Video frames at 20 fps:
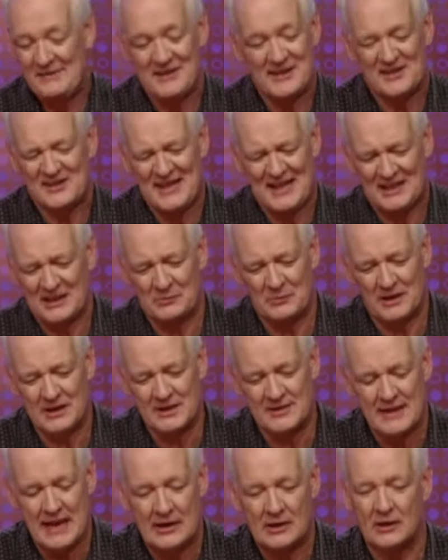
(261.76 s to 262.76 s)
and even the second
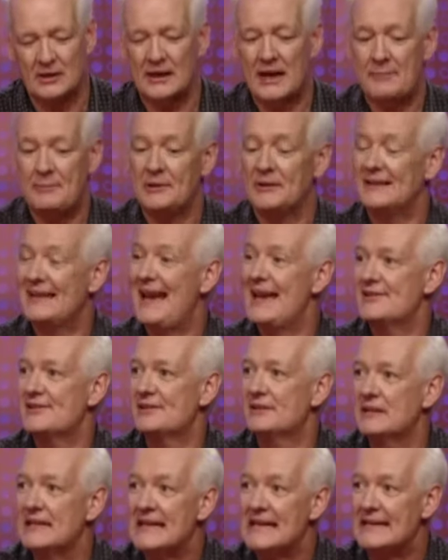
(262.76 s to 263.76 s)
one isn't that good. I put
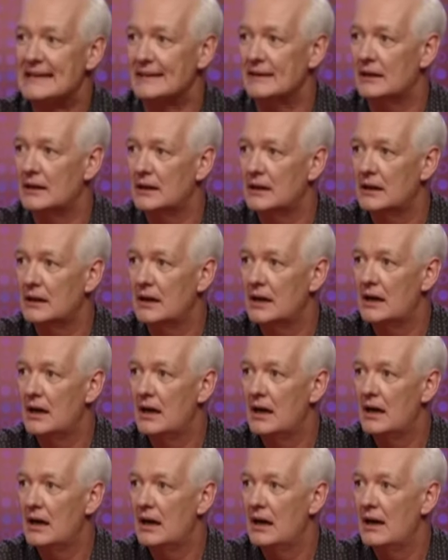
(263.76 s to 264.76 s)
gasoline.
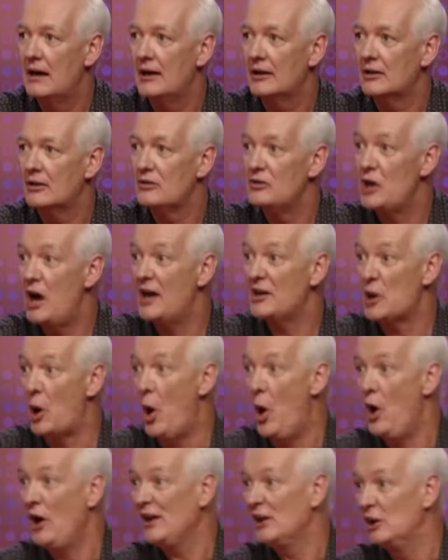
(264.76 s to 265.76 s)
Gasoline. Not
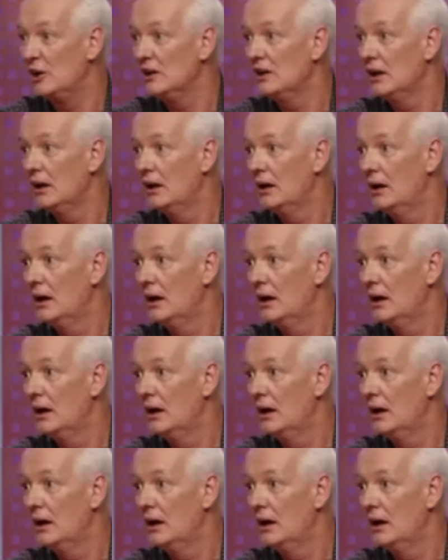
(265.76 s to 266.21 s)
oil.